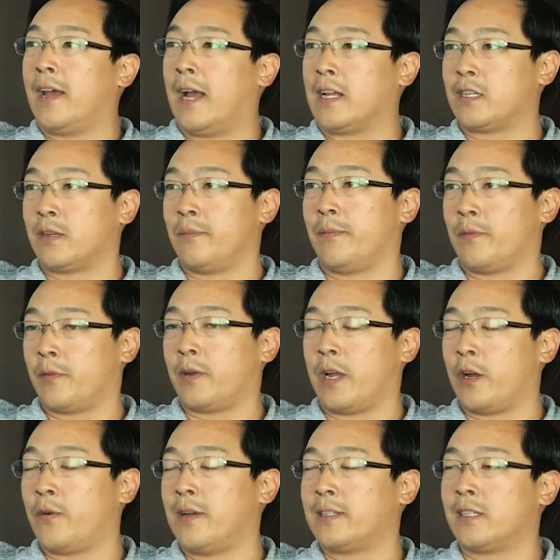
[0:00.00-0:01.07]
actually
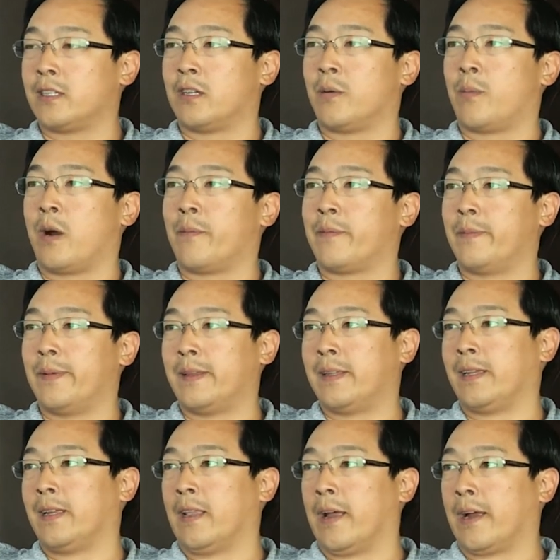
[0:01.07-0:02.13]
increases their
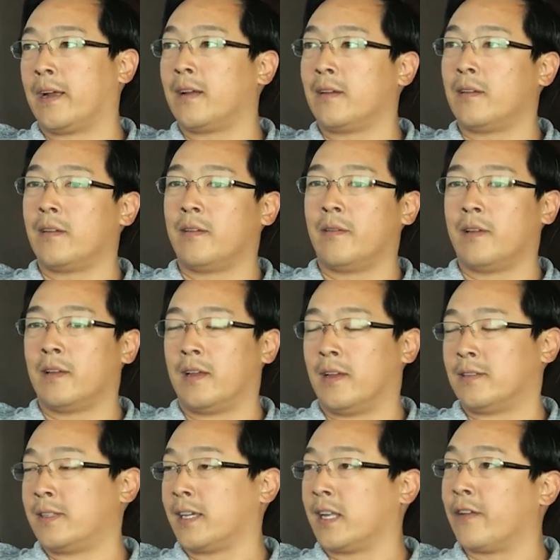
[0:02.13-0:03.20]
profitability
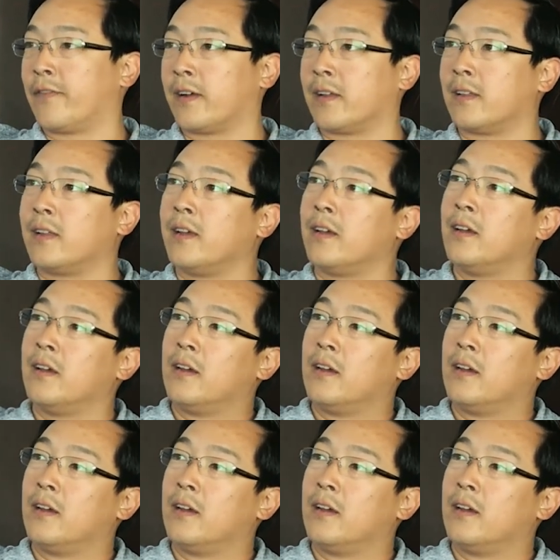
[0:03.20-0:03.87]
significantly.